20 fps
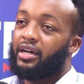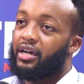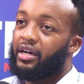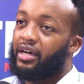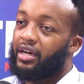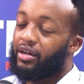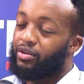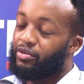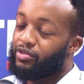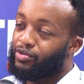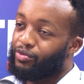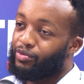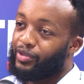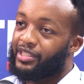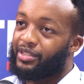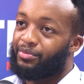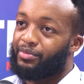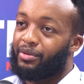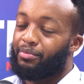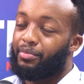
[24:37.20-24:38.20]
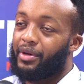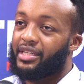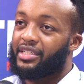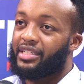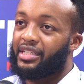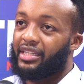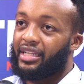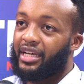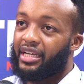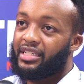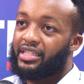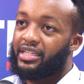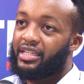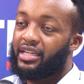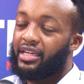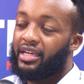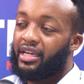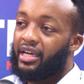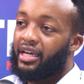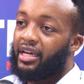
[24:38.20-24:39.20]
I also wish him the best in
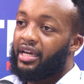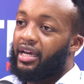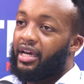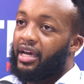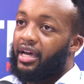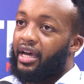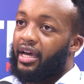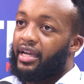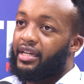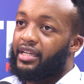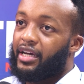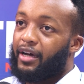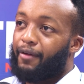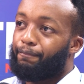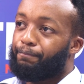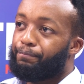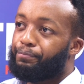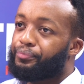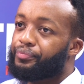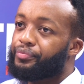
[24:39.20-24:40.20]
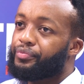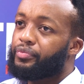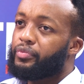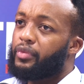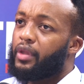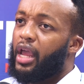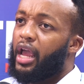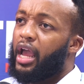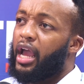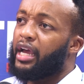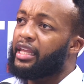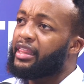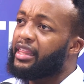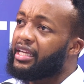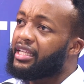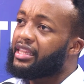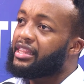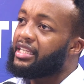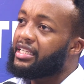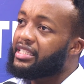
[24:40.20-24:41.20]
that. And I
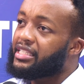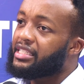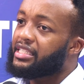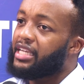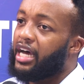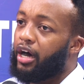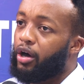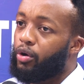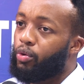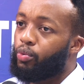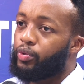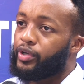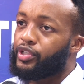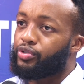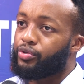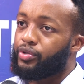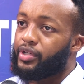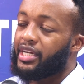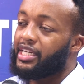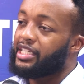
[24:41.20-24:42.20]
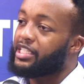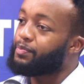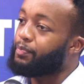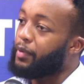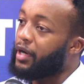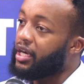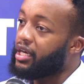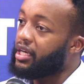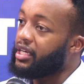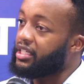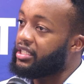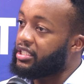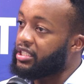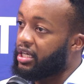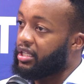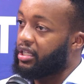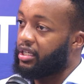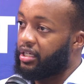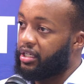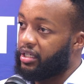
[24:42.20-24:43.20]
think this is how we should inspire each
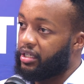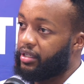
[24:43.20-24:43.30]
other.